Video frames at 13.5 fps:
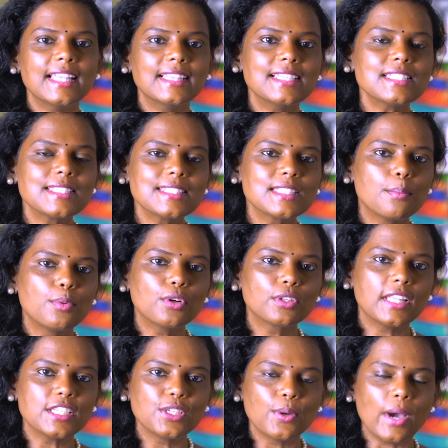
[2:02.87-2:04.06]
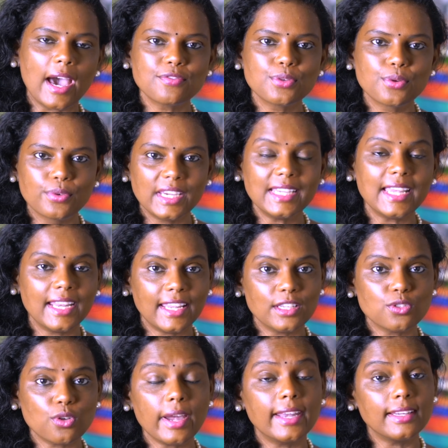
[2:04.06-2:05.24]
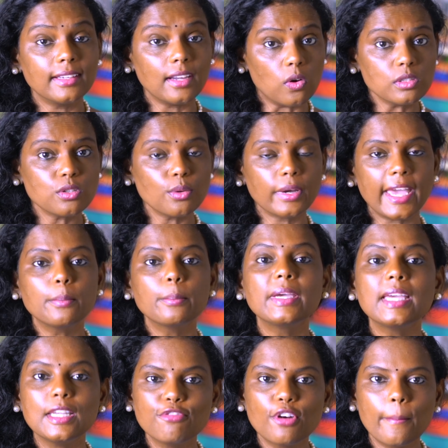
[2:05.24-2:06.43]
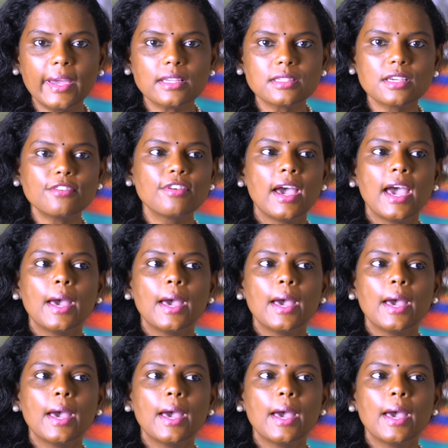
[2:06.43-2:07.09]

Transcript: and this is a book that you have to read and enjoy and it also can be informative